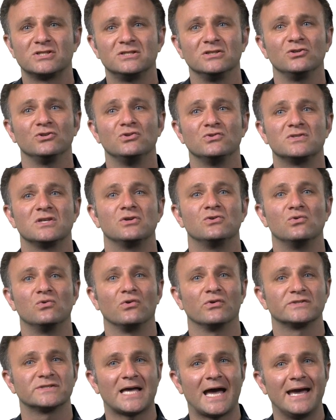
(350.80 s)
still using
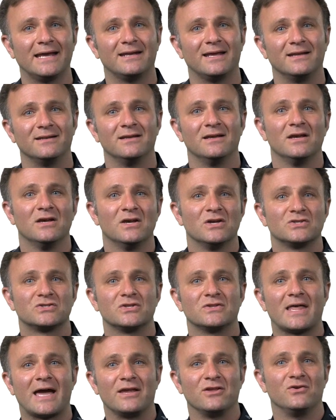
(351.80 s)
Google Sign-in so
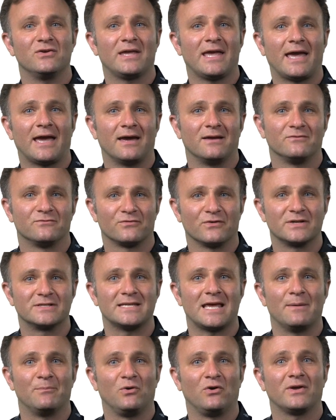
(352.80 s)
that you can, for
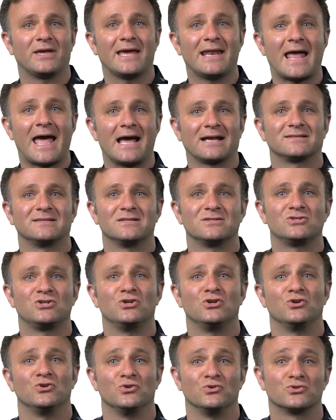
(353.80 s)
example, get access to
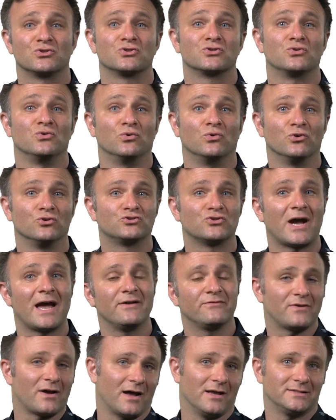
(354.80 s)
your user's Google
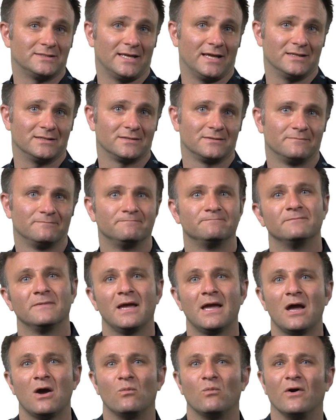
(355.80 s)
Drive content.
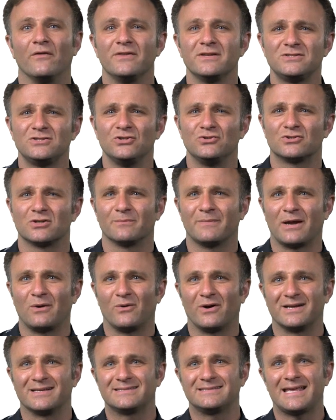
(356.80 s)
Well, this user might
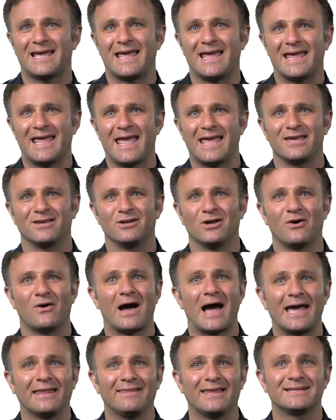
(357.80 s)
want to say, hey, you
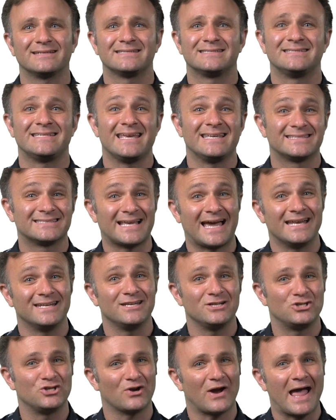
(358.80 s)
know, I'd like to stay signed
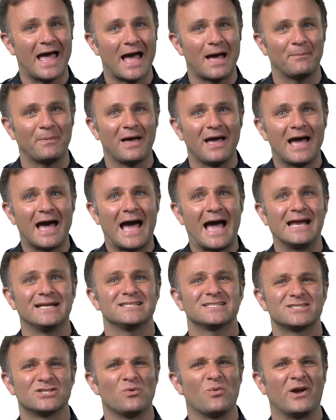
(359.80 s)
into your app, I
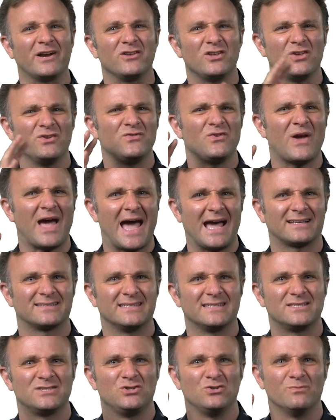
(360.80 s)
just don't want to give you
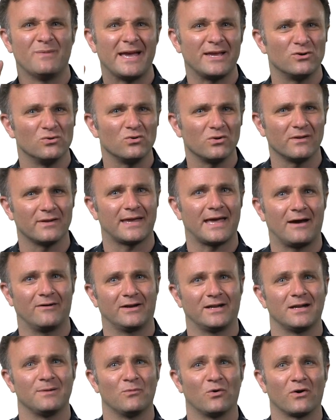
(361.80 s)
access to my Google
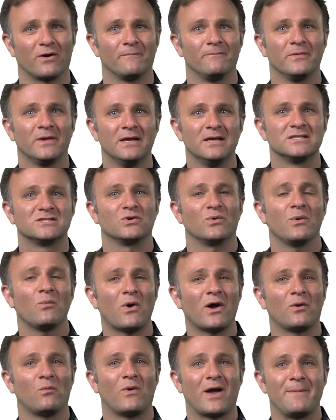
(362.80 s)
account anymore. So we
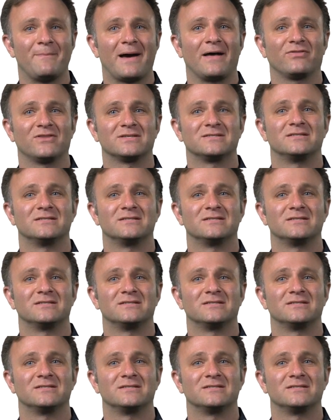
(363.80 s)
want to wipe out the